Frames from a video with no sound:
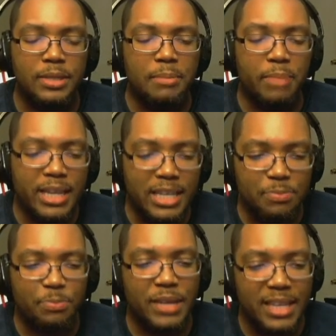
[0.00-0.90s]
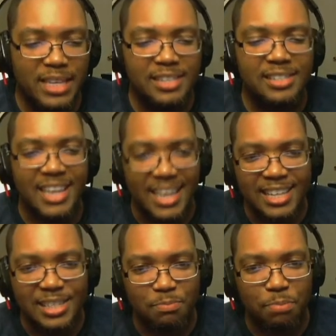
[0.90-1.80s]
But his
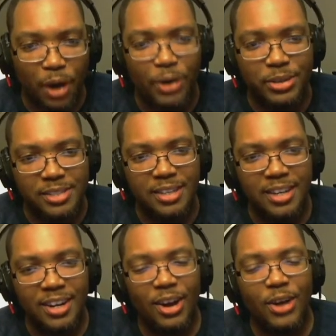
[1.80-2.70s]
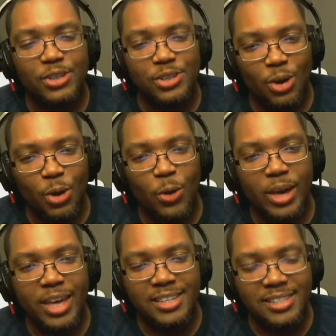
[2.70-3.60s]
parts are so
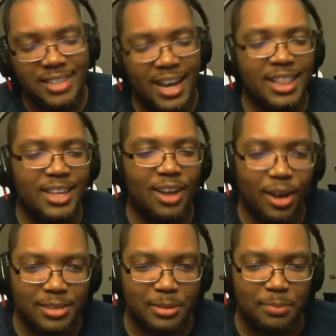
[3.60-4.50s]
insanely awesome.